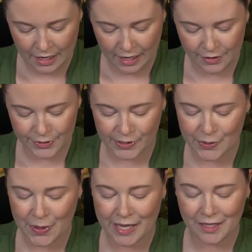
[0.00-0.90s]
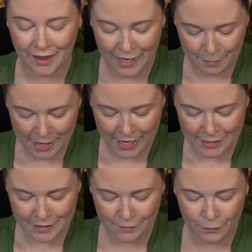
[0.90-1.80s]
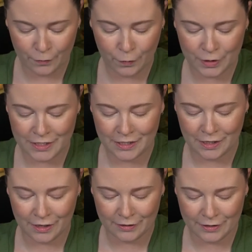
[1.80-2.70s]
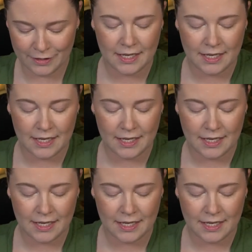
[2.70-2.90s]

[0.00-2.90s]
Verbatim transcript: Uh, there's also a clay mask for $14.